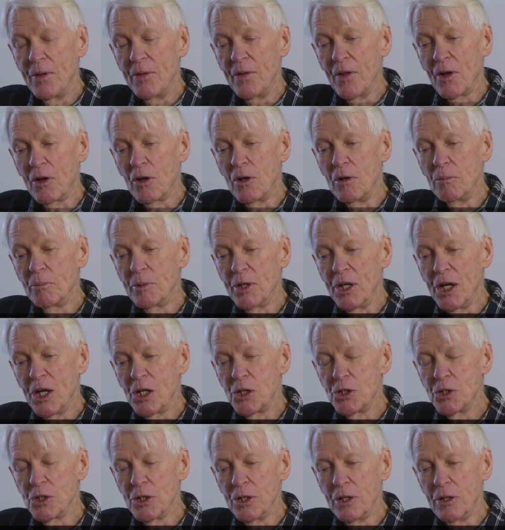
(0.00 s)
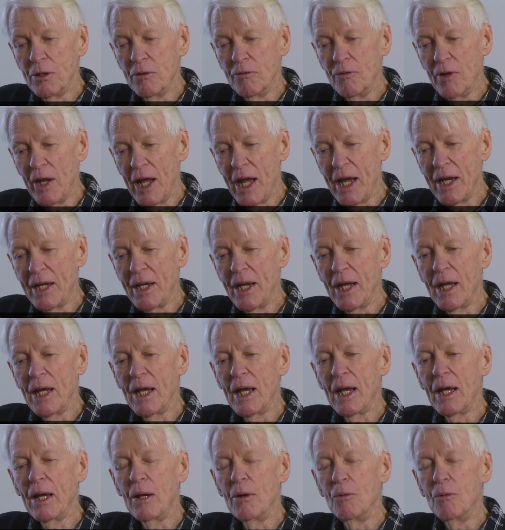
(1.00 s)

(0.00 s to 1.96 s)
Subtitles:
the combination of landing